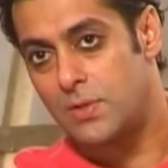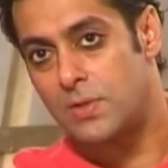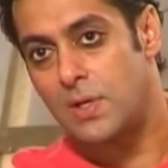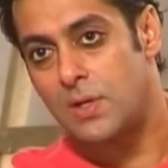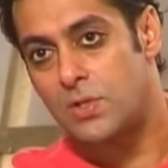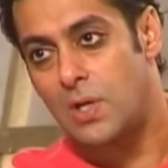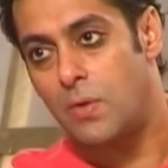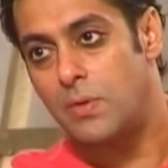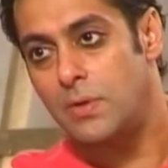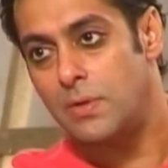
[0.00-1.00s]
You use it to take a
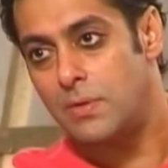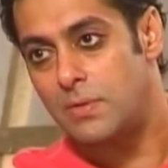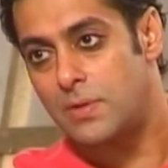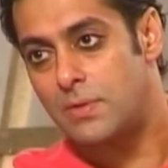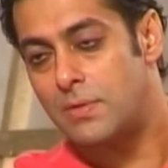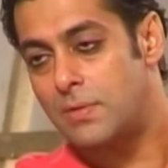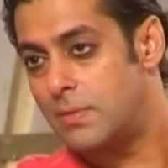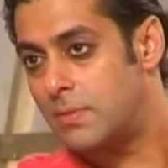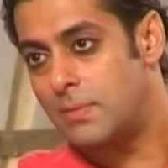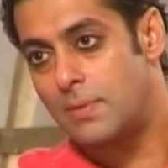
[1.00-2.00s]
shower, you use it
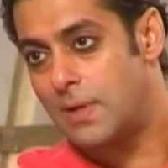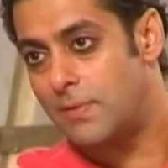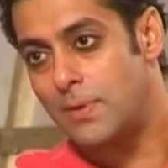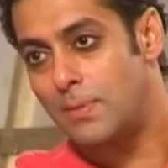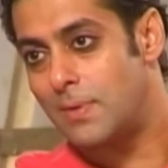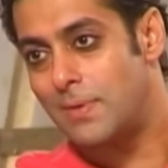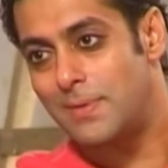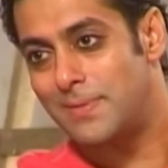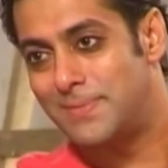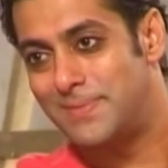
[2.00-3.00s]
to whatever you
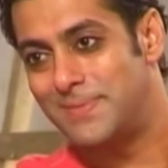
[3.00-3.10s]
want.